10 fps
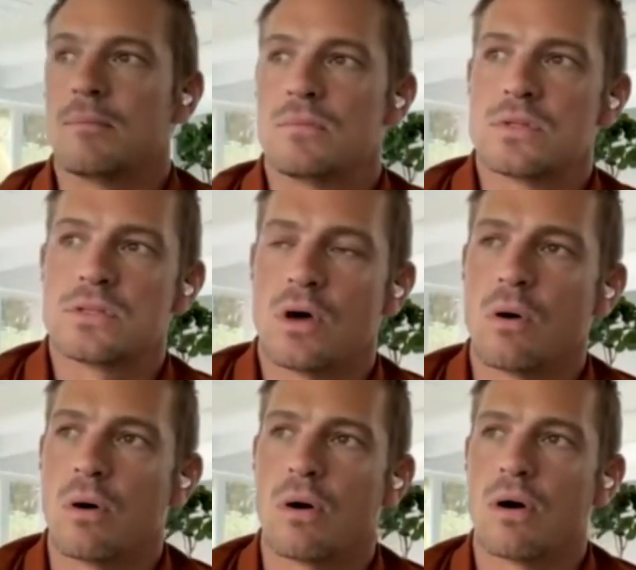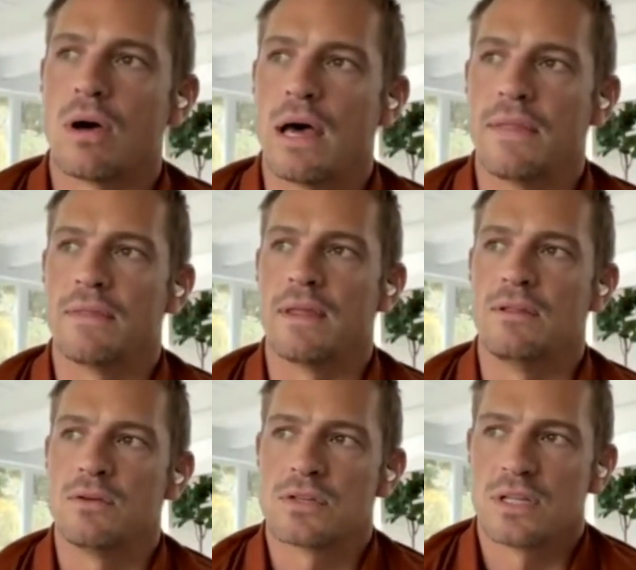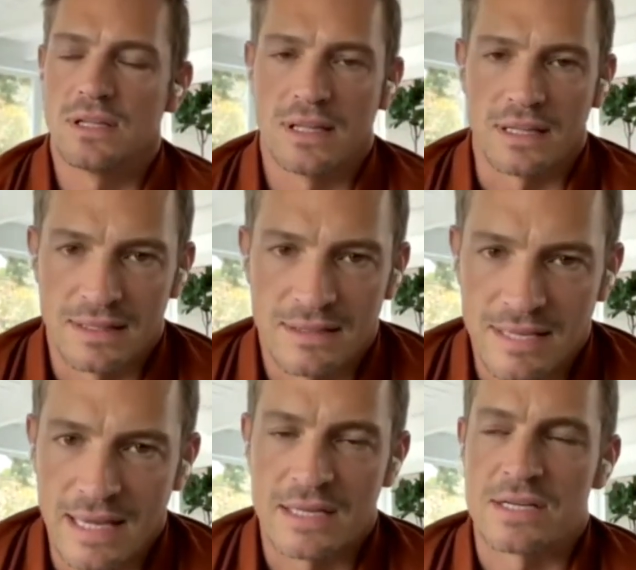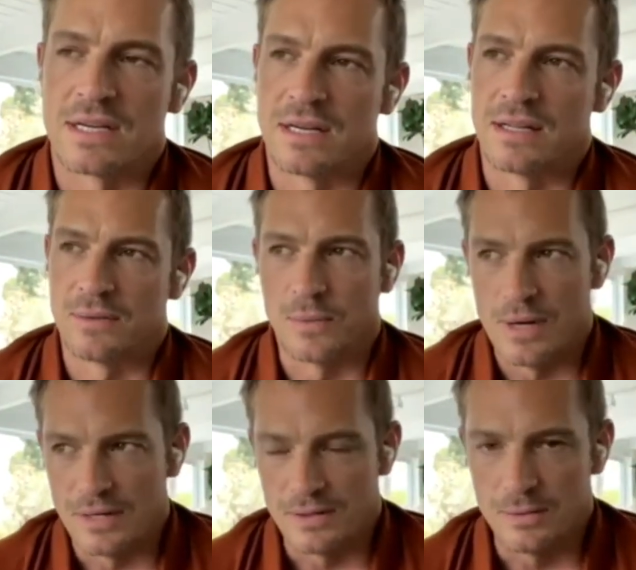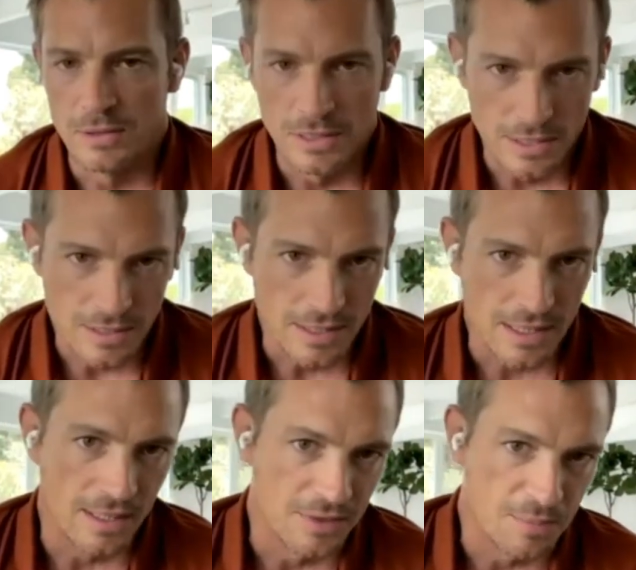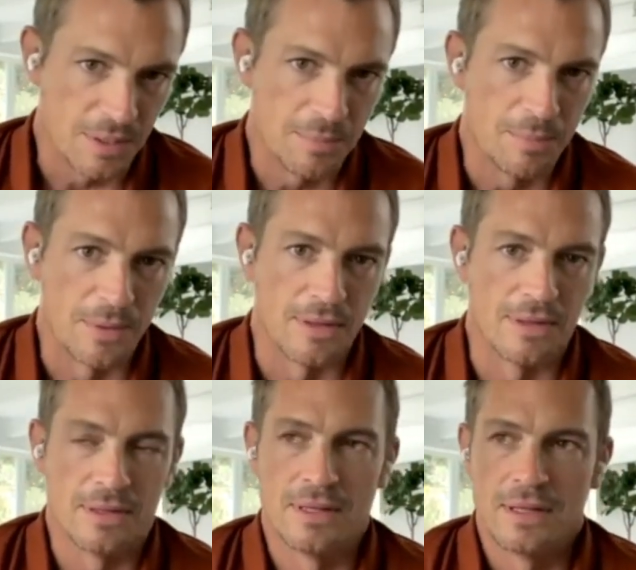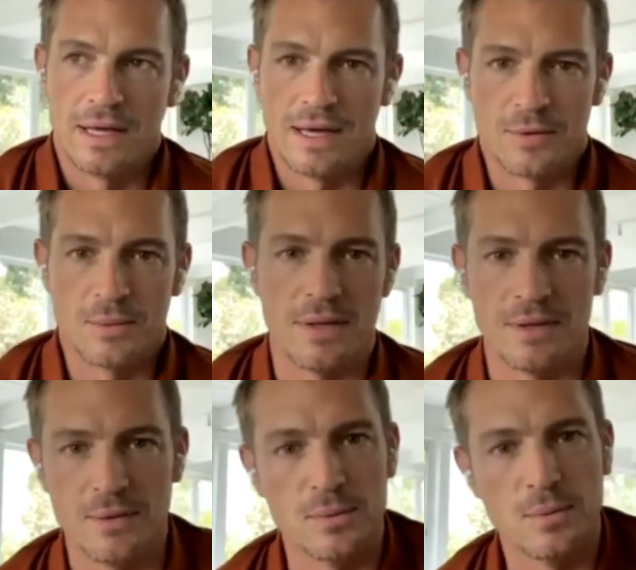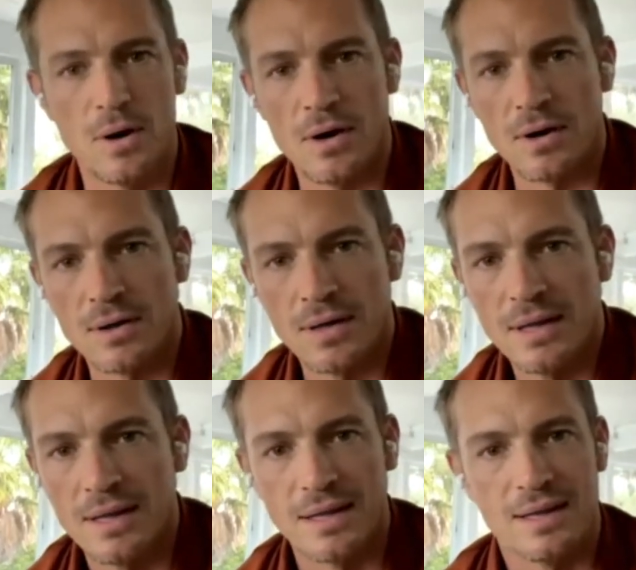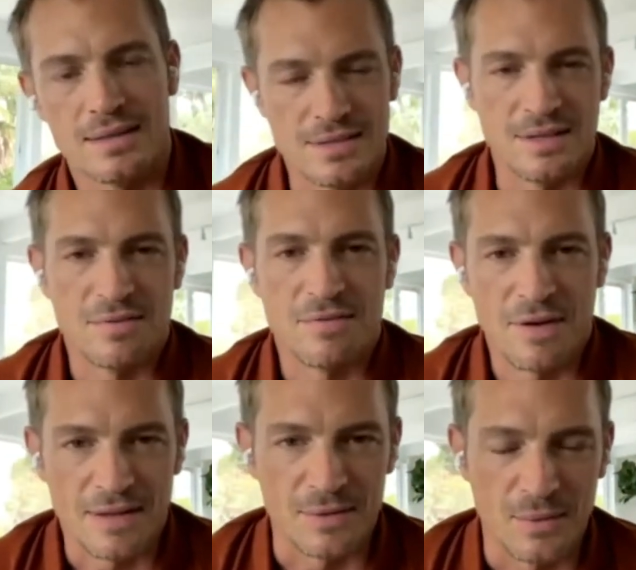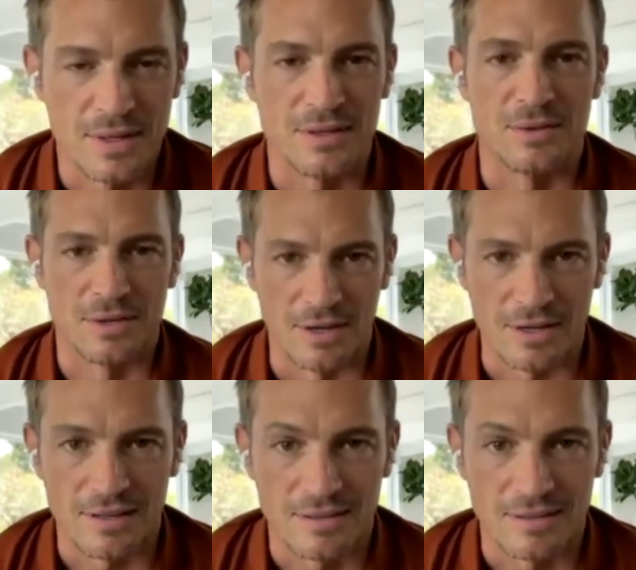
so usually like the tension and the way that you look at other people and the way that you walk, it's going to affect the way that you talk.